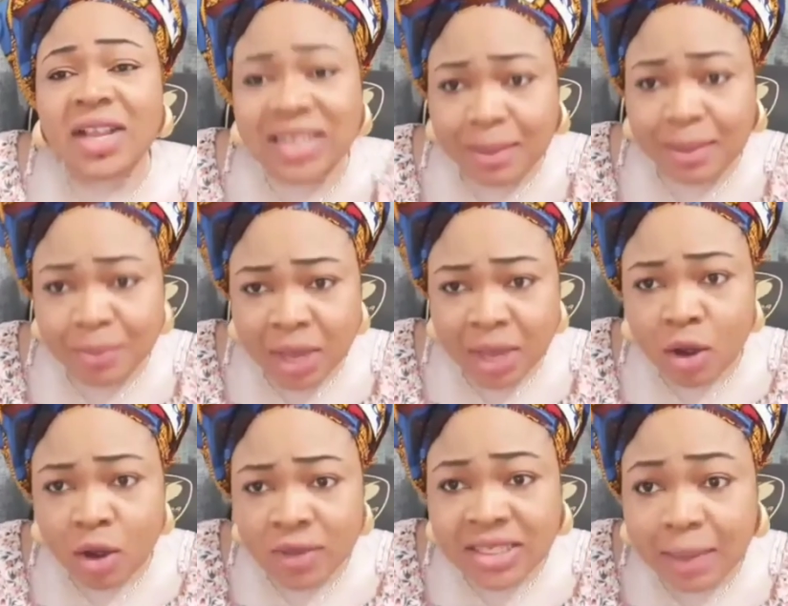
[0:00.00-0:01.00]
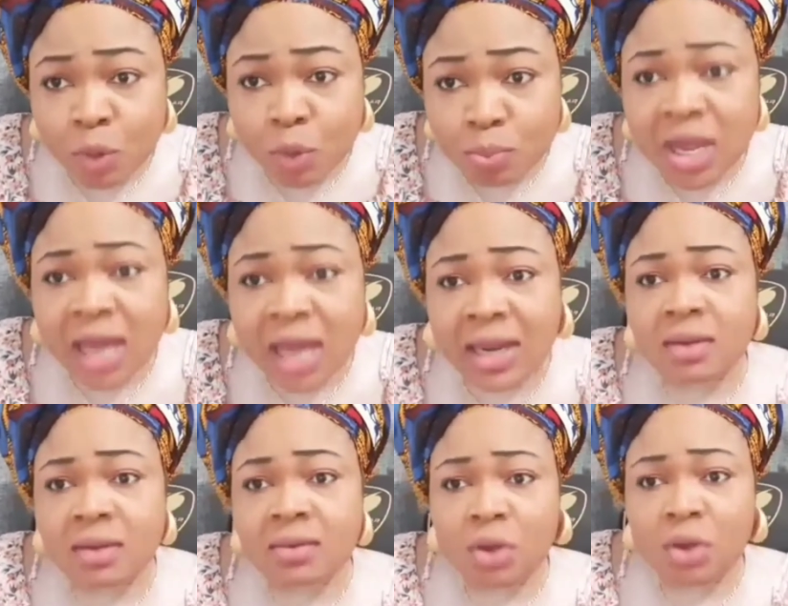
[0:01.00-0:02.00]
tama e owe tama piana
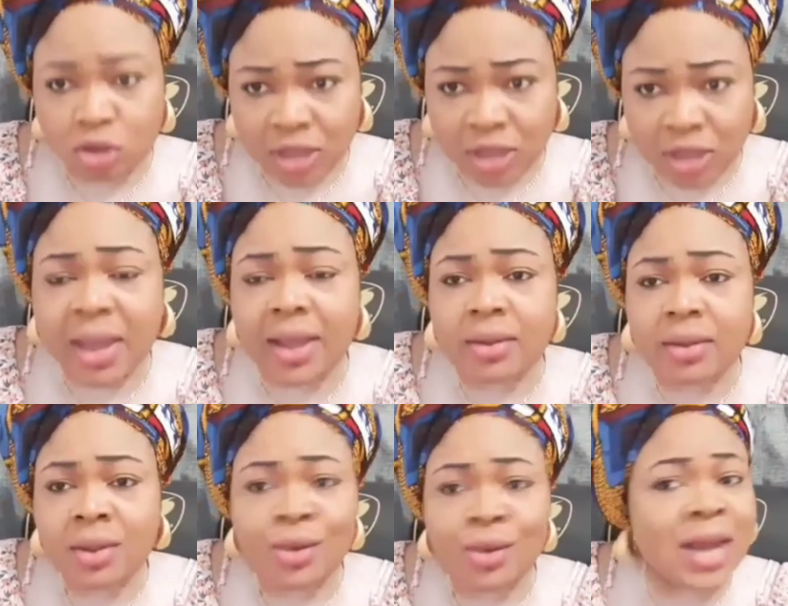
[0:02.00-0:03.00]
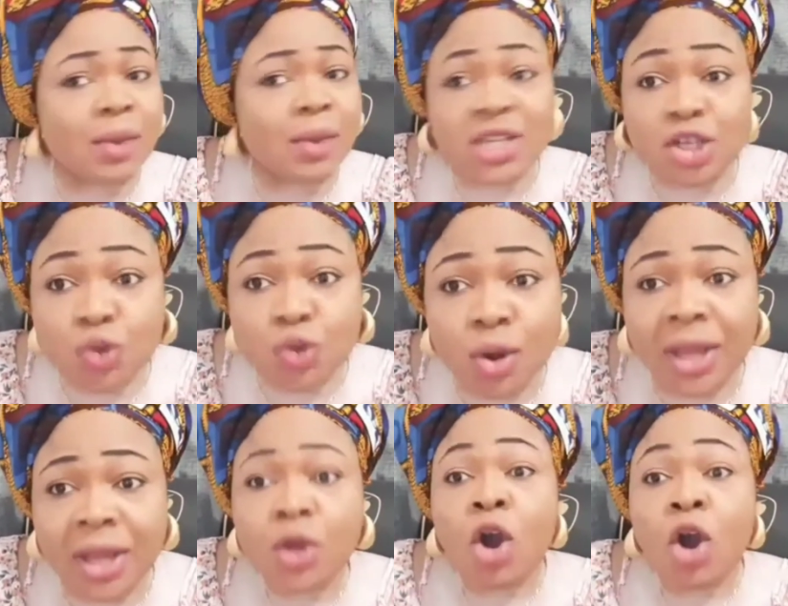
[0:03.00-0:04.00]
o tama e ona e weti
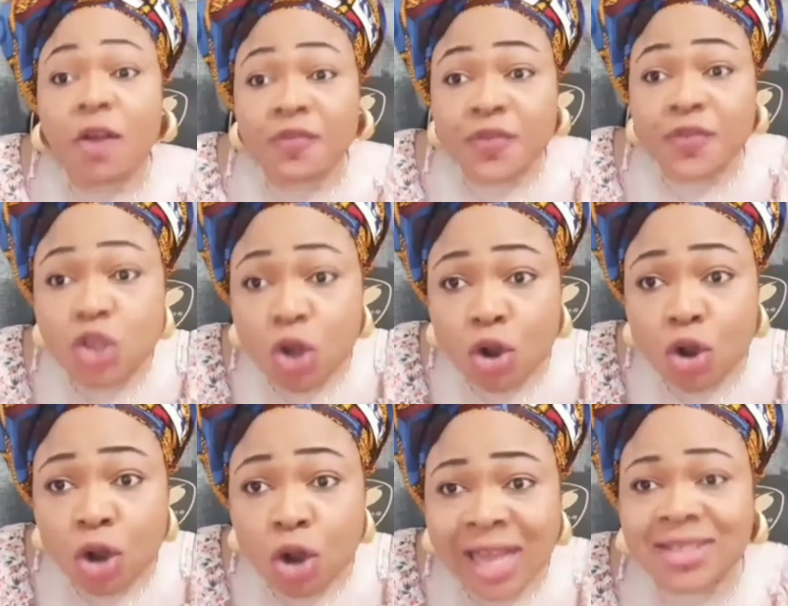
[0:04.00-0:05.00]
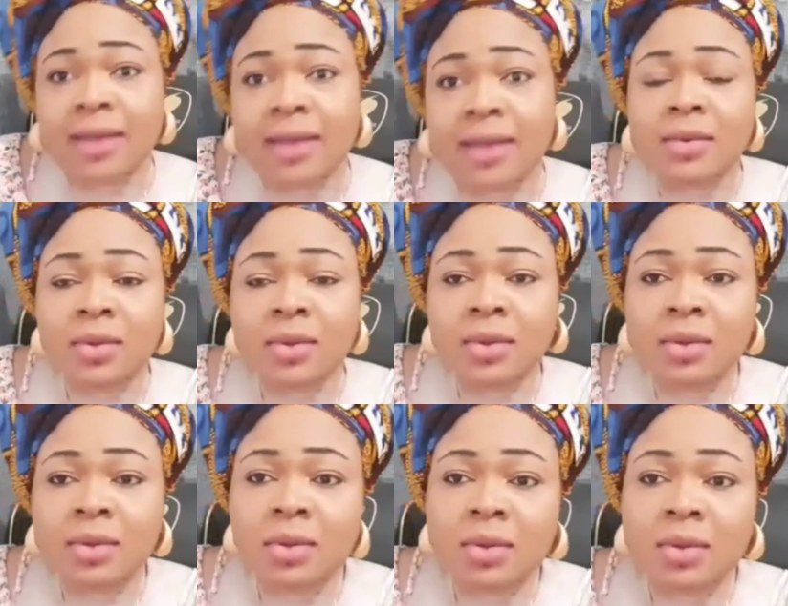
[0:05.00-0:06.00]
toge office ogo na ta
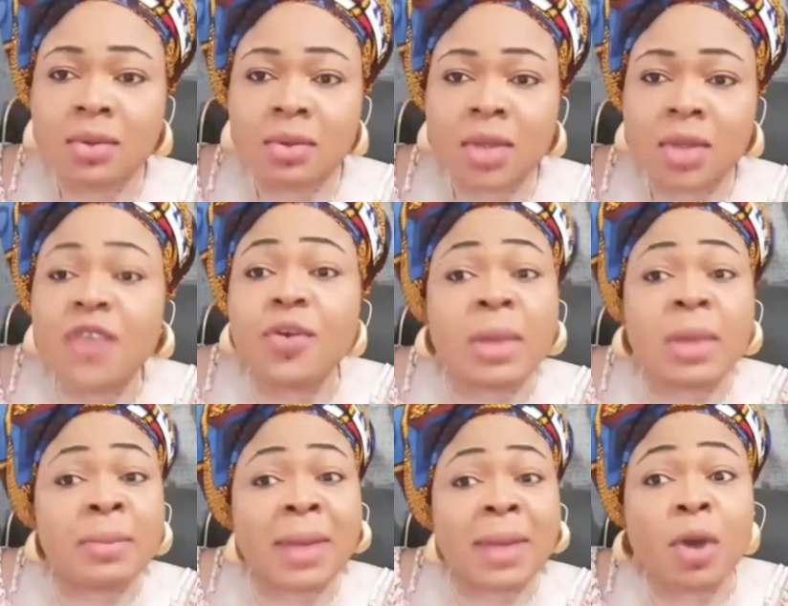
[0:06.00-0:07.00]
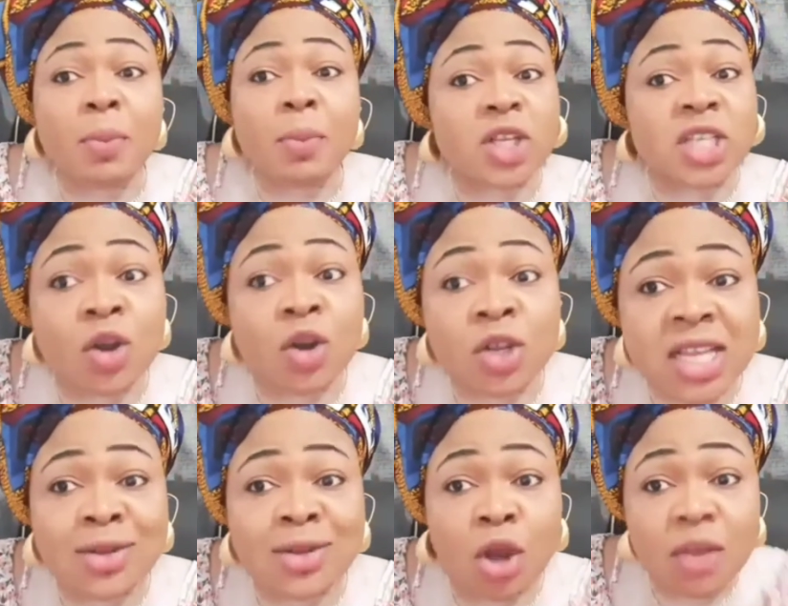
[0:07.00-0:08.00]
even me mama bote on
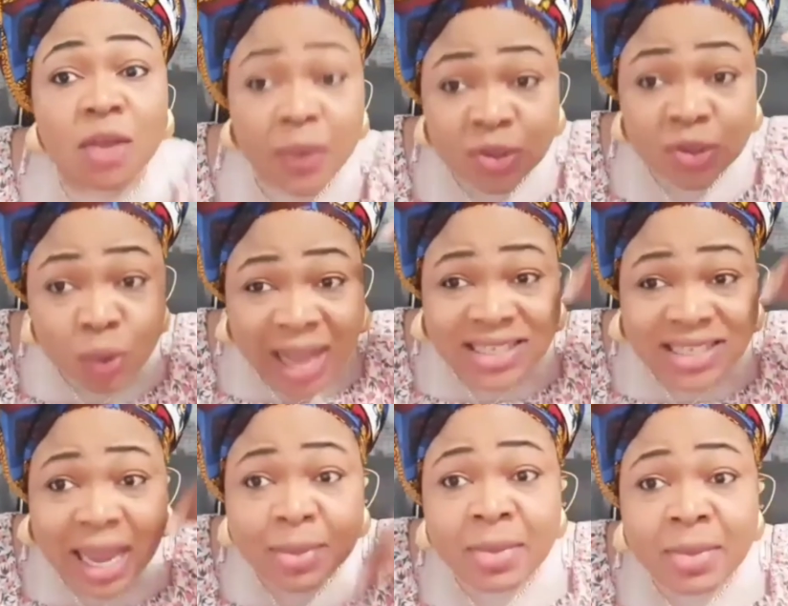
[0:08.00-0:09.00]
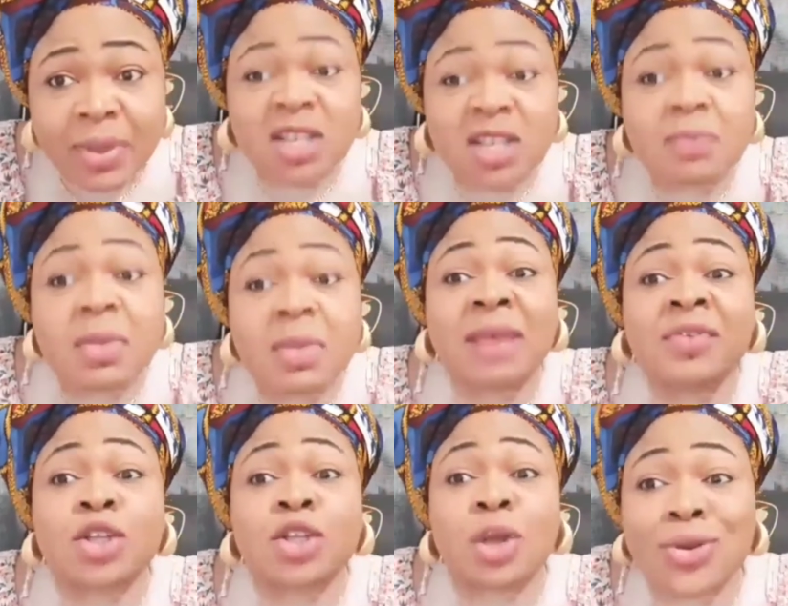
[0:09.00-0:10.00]
seyan even do ata mi me weti me me
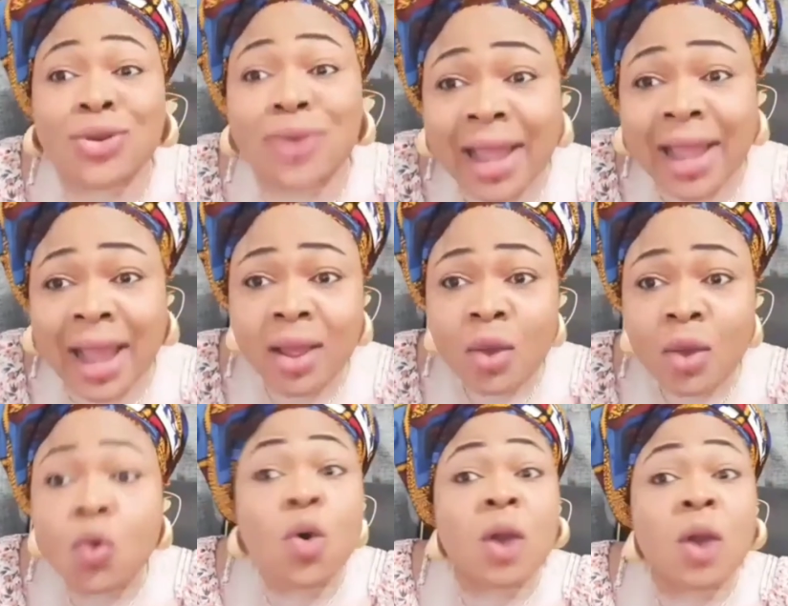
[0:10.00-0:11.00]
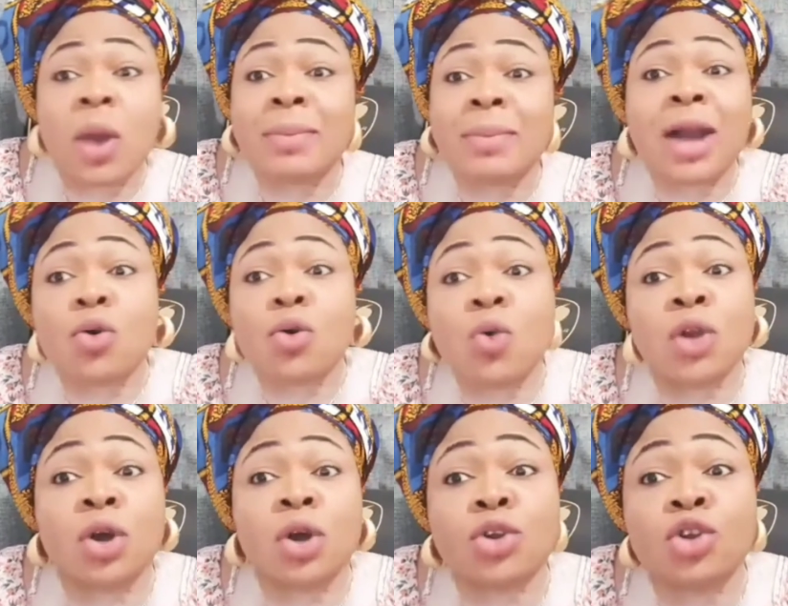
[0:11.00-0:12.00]
ni doctor kwa ya wo we ma ku we
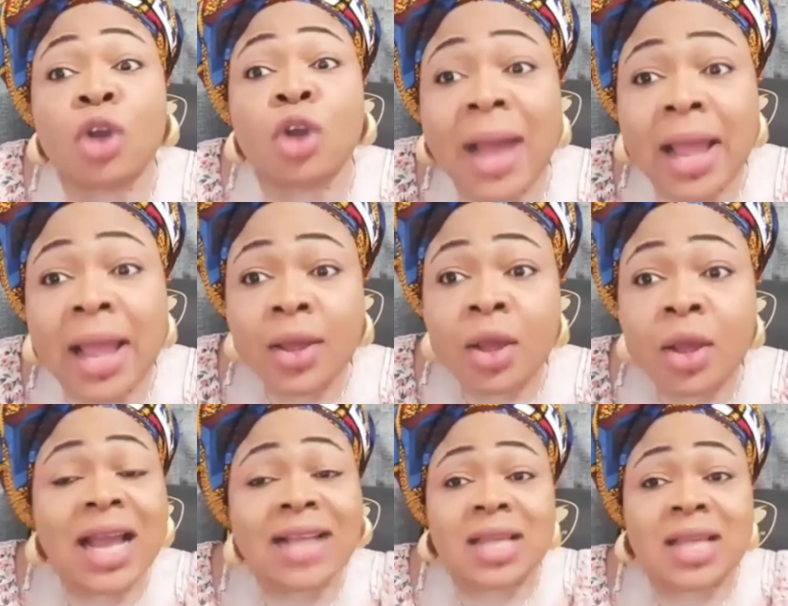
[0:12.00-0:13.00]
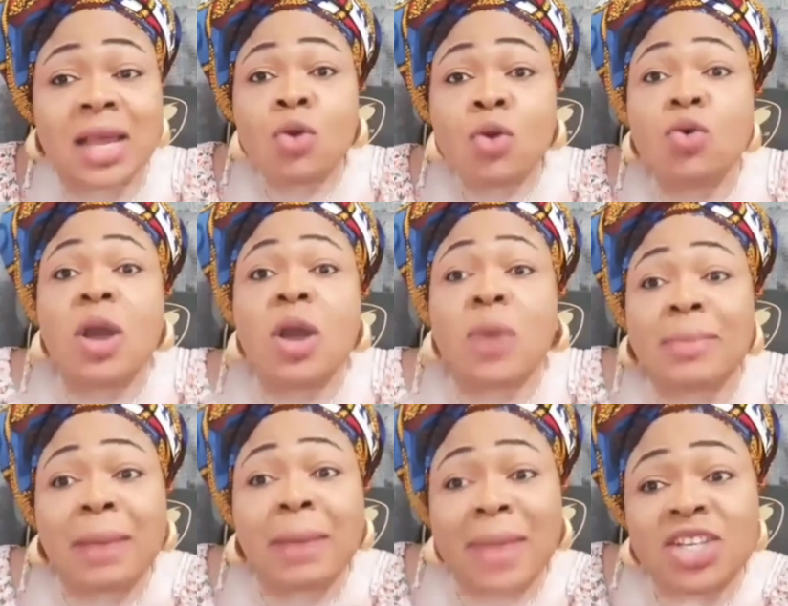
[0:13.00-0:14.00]
no ki o ma that is uwe we
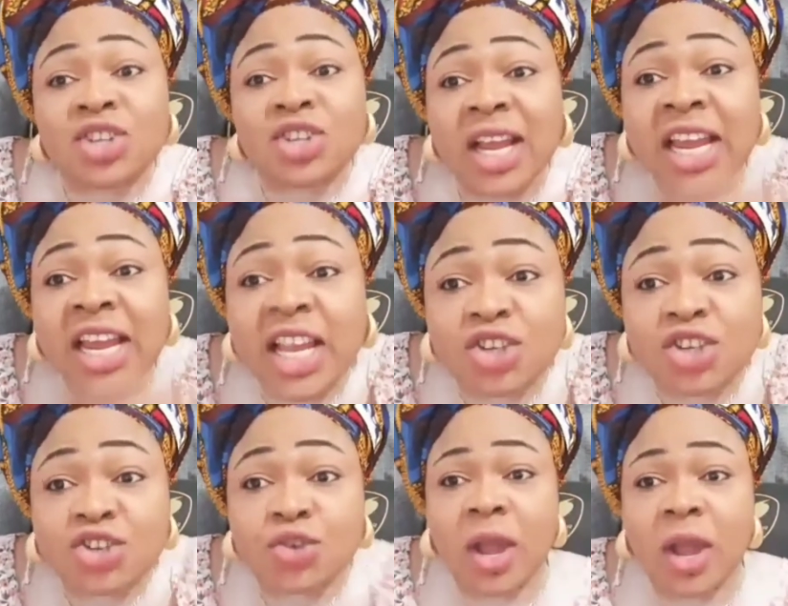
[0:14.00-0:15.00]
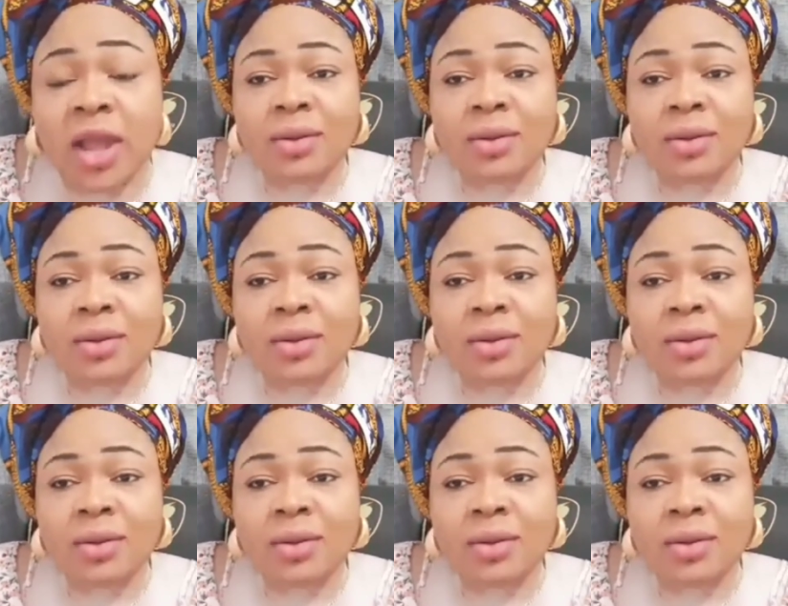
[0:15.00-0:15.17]
ma match lele eji we